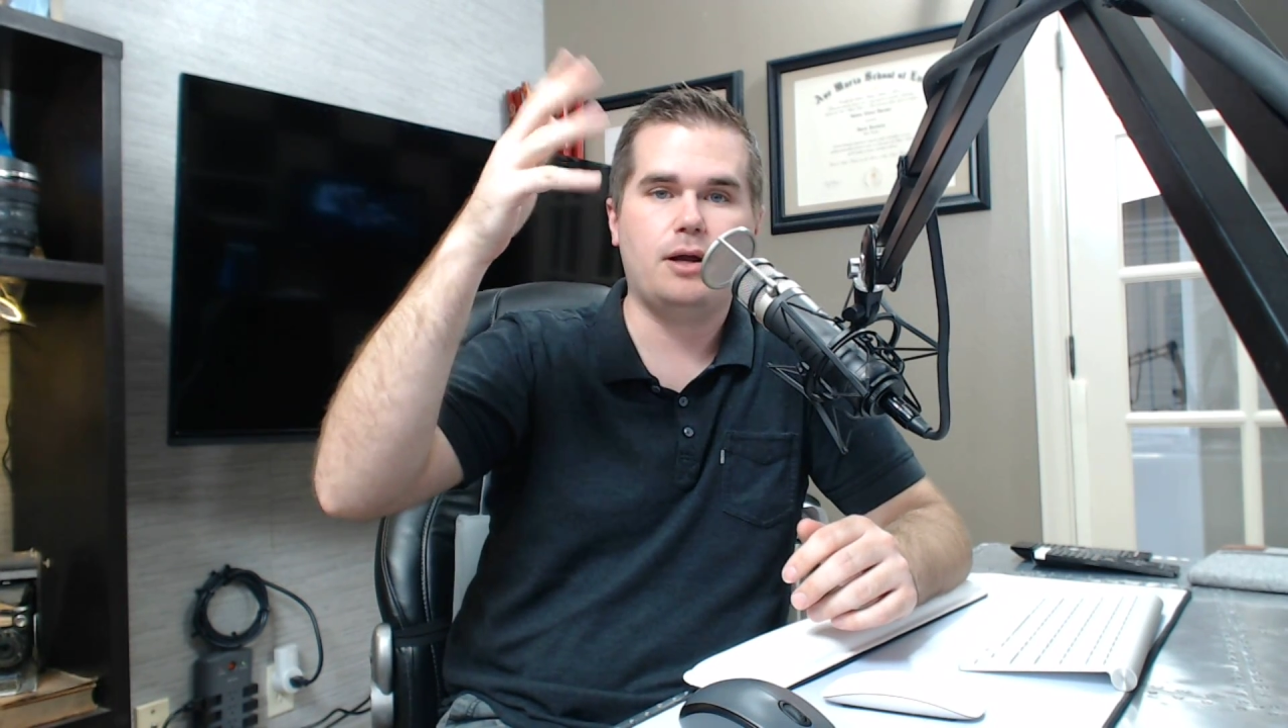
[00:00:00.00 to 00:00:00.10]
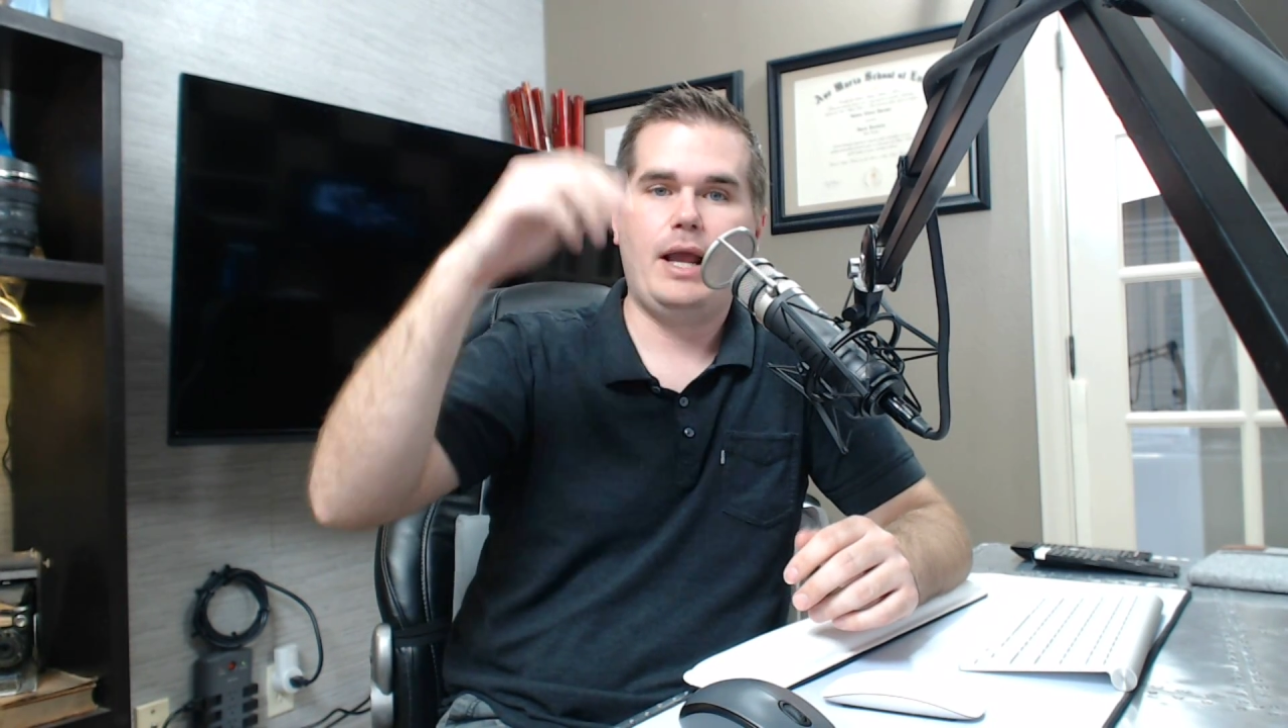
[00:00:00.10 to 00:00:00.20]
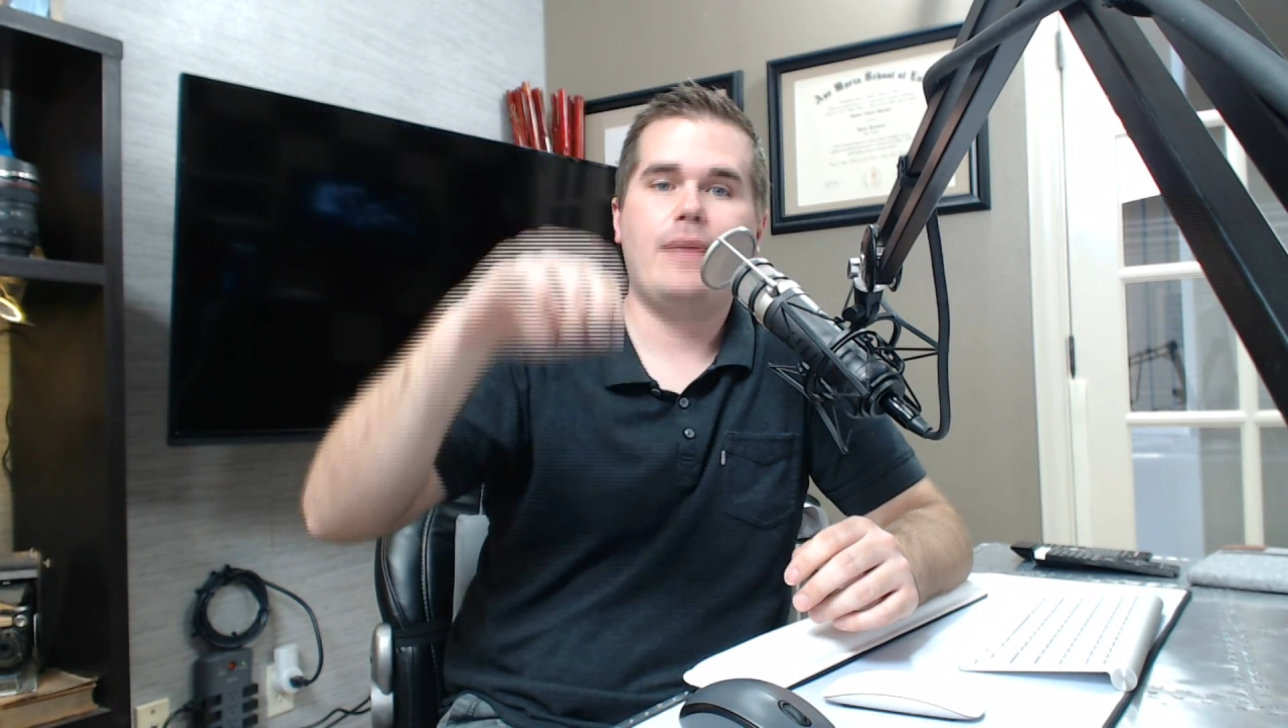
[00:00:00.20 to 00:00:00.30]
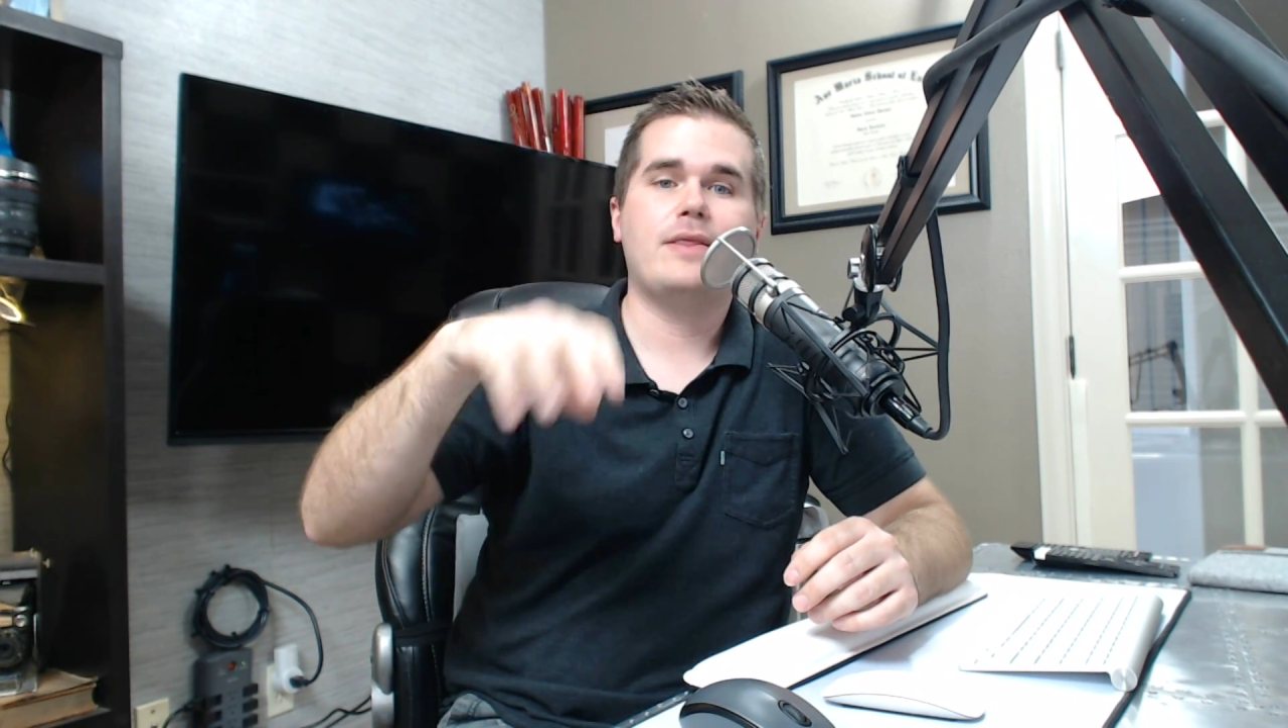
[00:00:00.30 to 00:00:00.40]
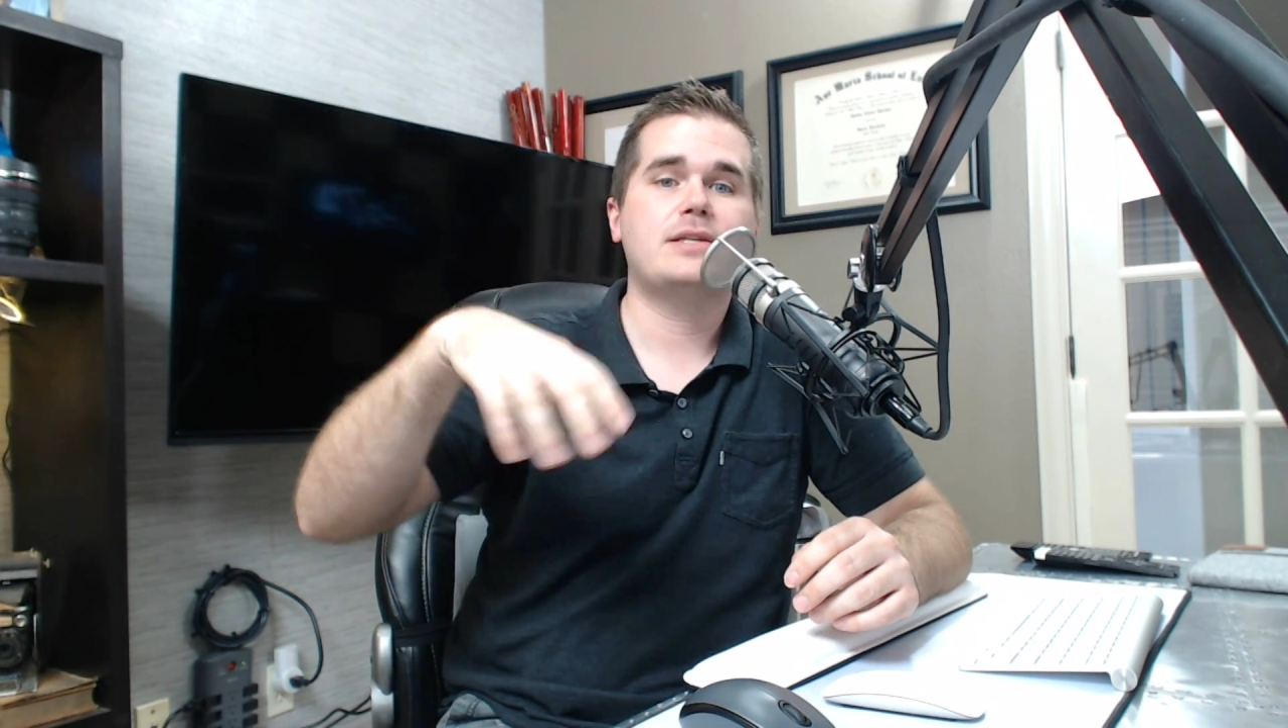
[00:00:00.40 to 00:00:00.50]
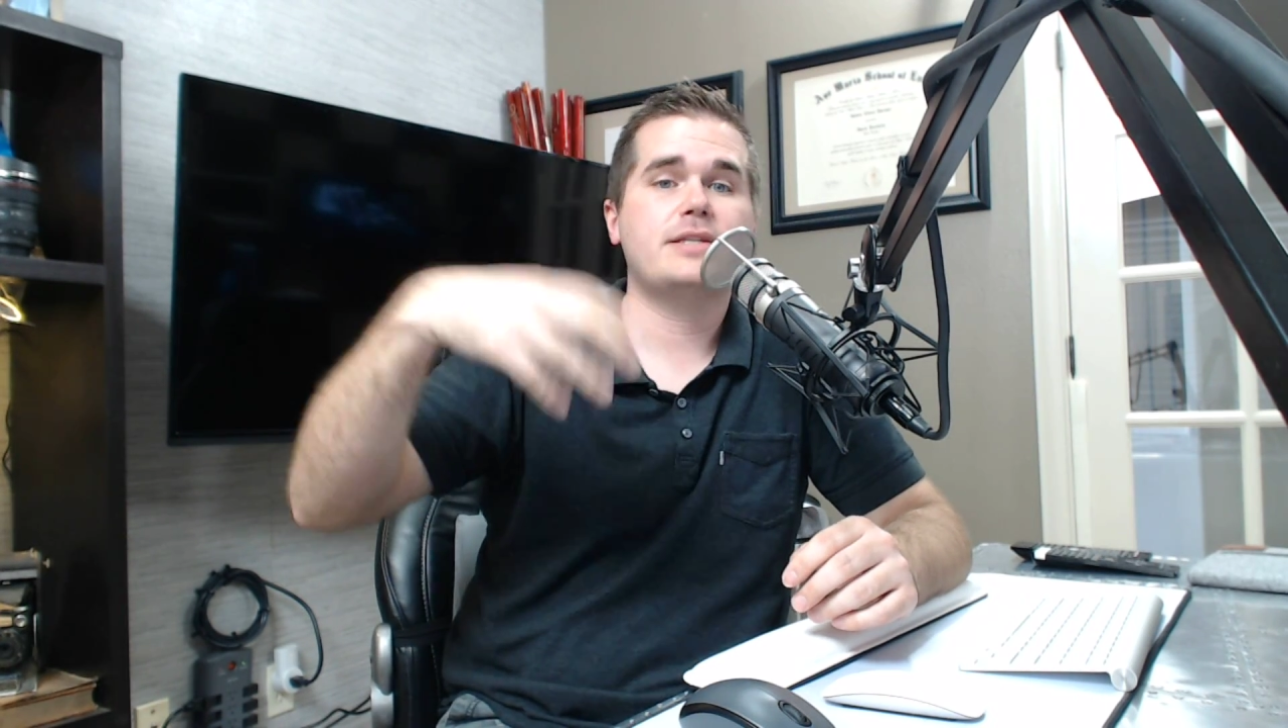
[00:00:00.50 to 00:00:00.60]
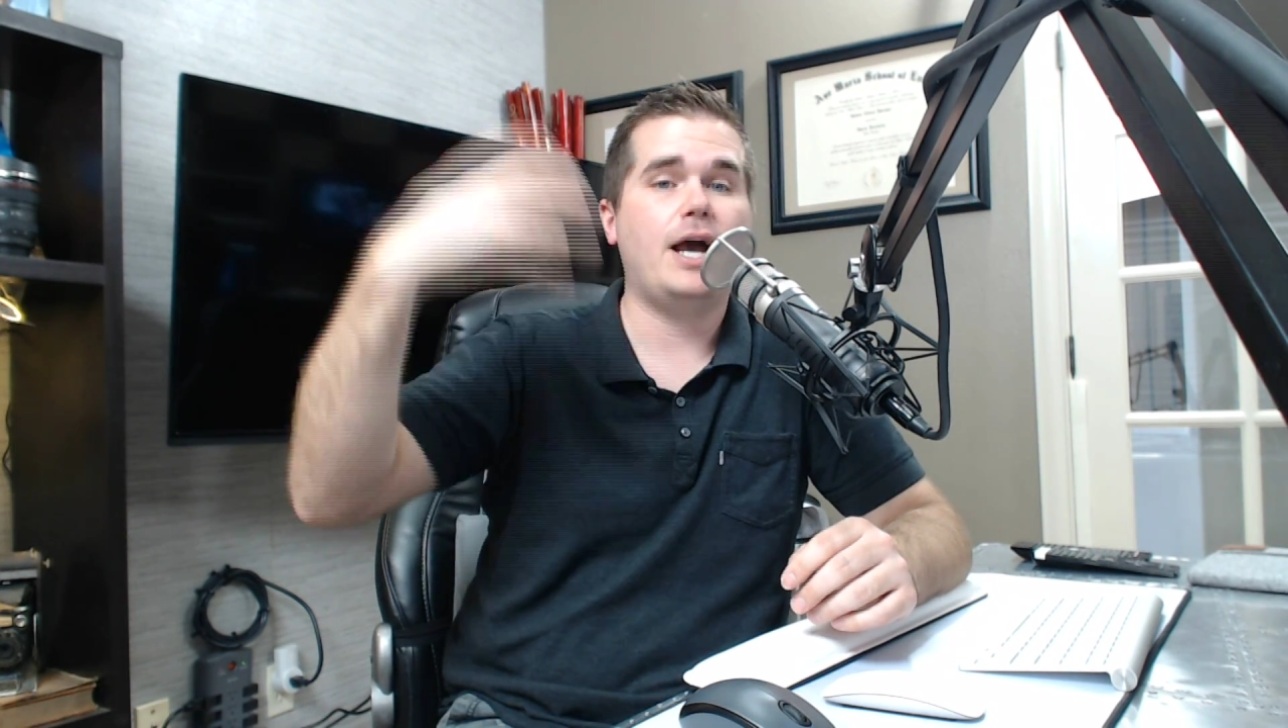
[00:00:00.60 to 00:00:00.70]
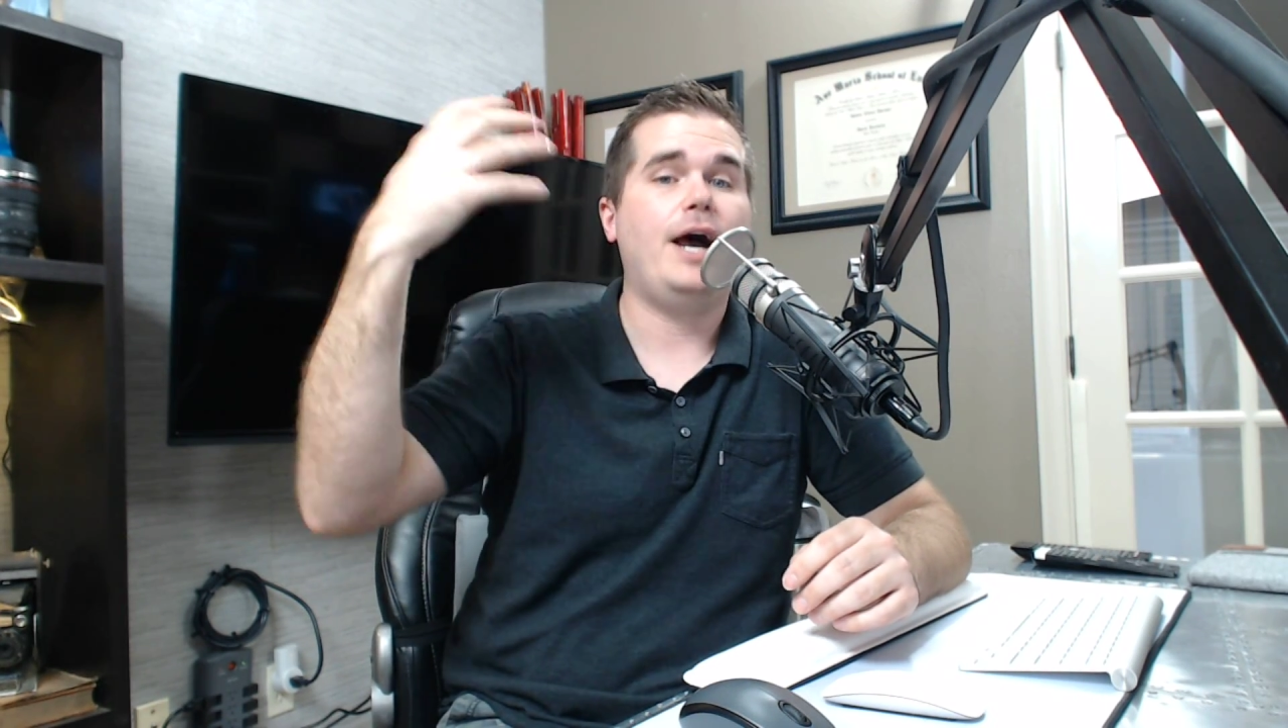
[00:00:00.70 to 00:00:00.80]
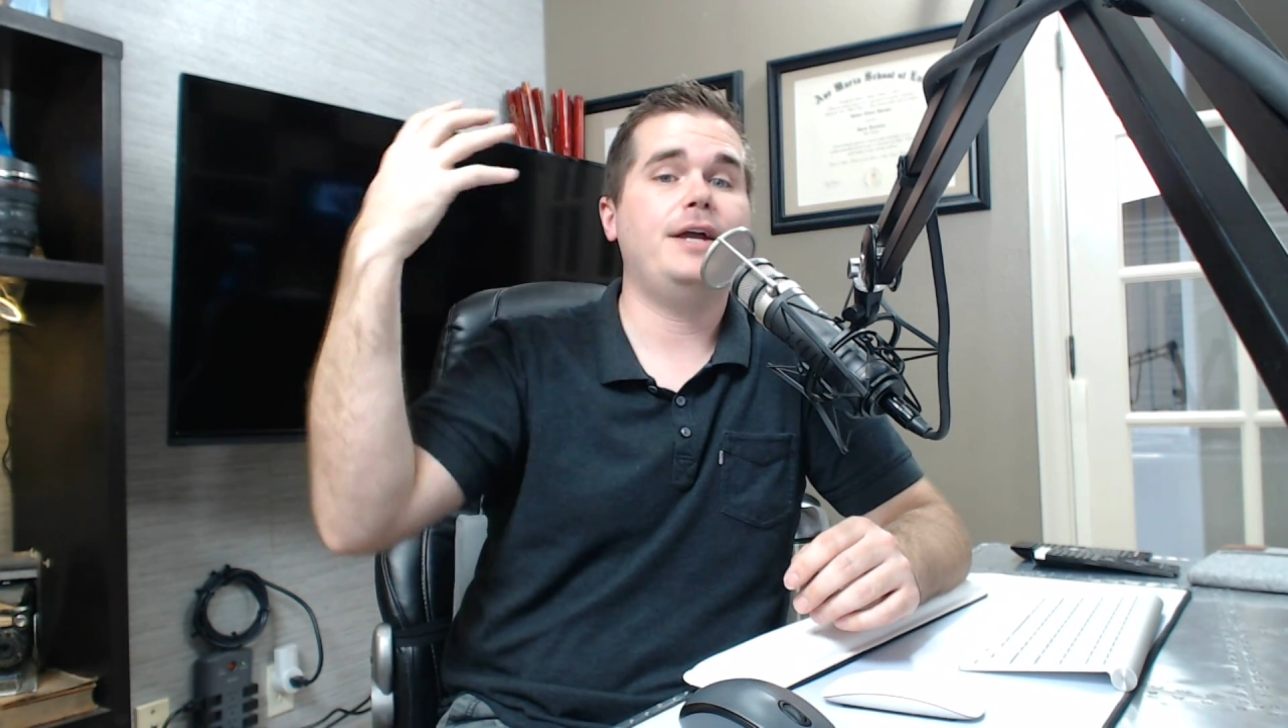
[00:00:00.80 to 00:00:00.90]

and the sky